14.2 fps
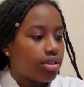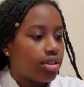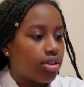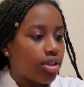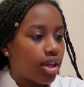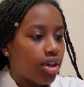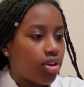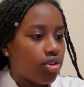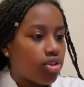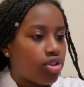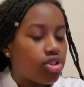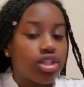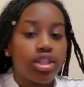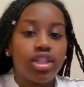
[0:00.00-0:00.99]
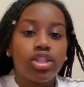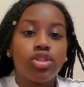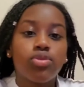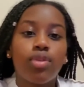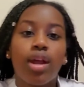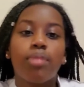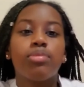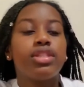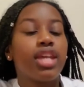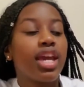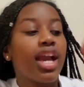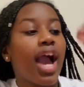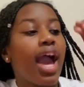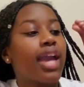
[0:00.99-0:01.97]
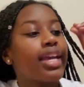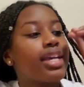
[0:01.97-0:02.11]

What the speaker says: Okay, hold on. You see, this is what I'm saying. I